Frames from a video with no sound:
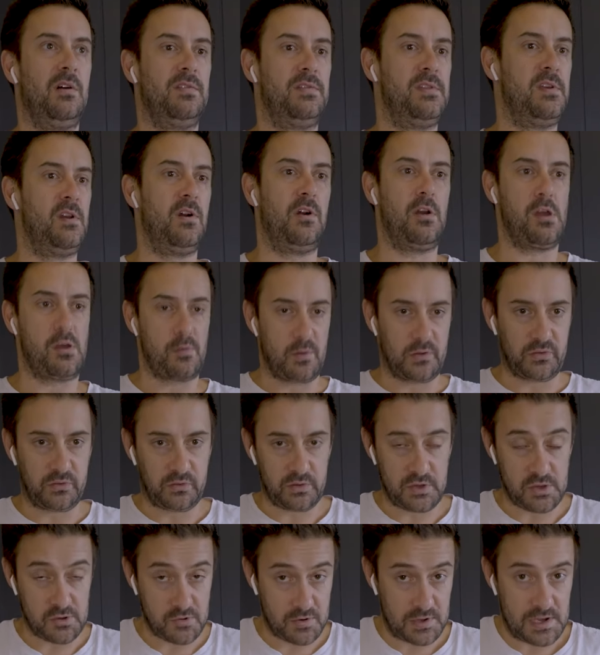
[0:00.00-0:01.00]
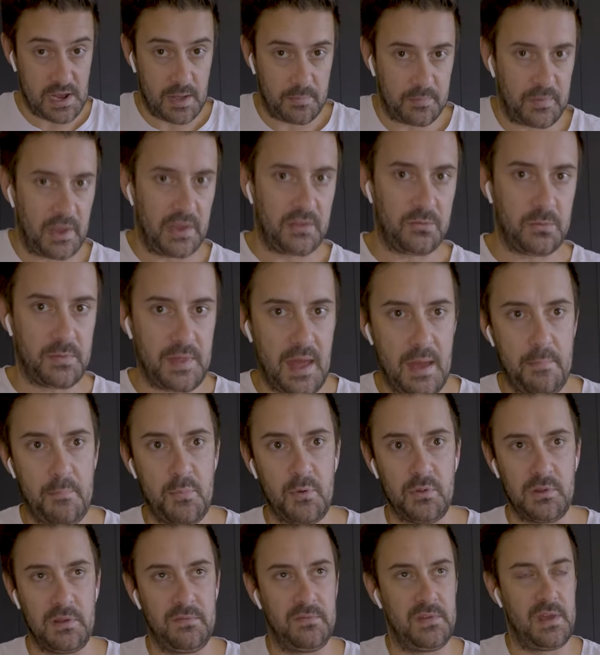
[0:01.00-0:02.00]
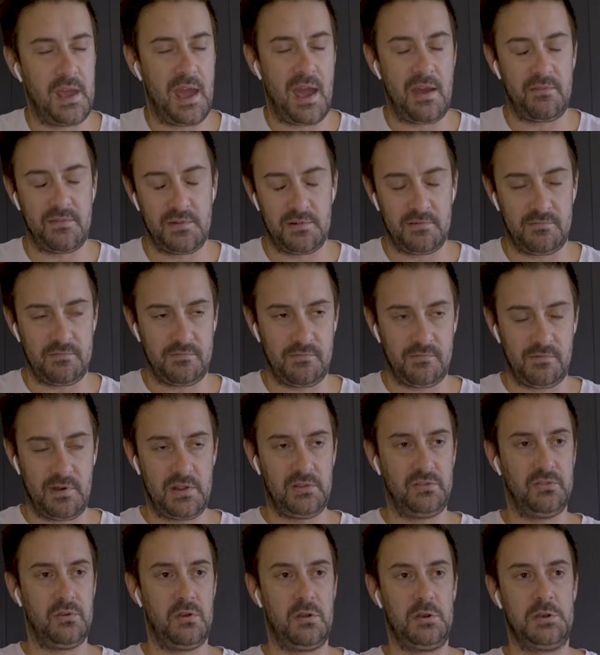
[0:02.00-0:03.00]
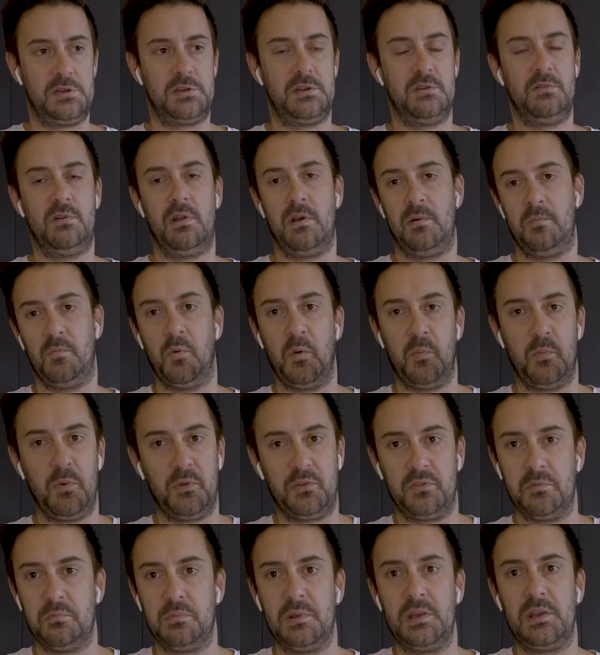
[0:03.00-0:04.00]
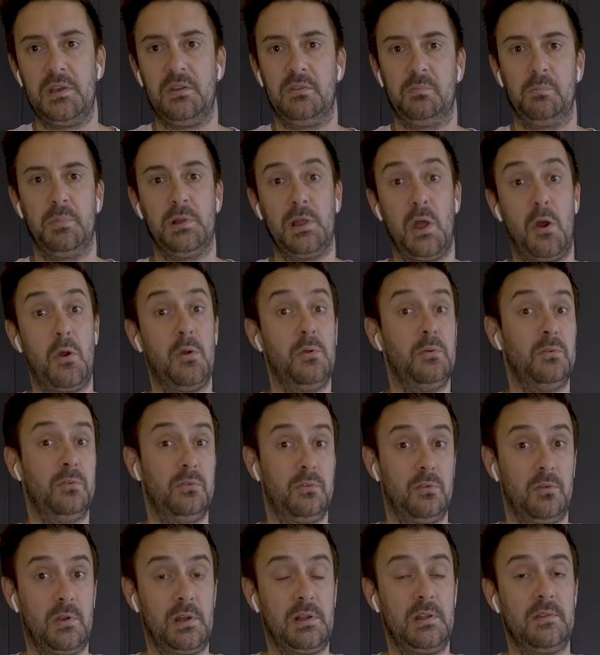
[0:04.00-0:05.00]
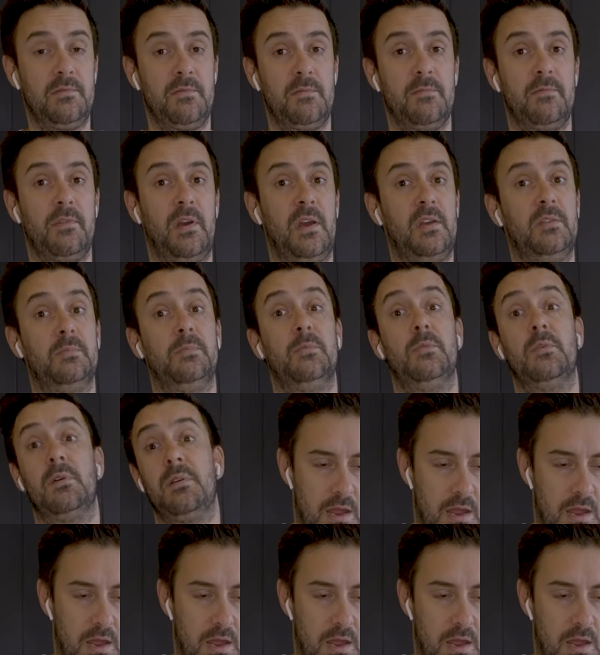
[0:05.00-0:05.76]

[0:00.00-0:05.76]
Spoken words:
the iOS security updates with Apple, if you haven't researched it, we'll put some links below directly from Facebook.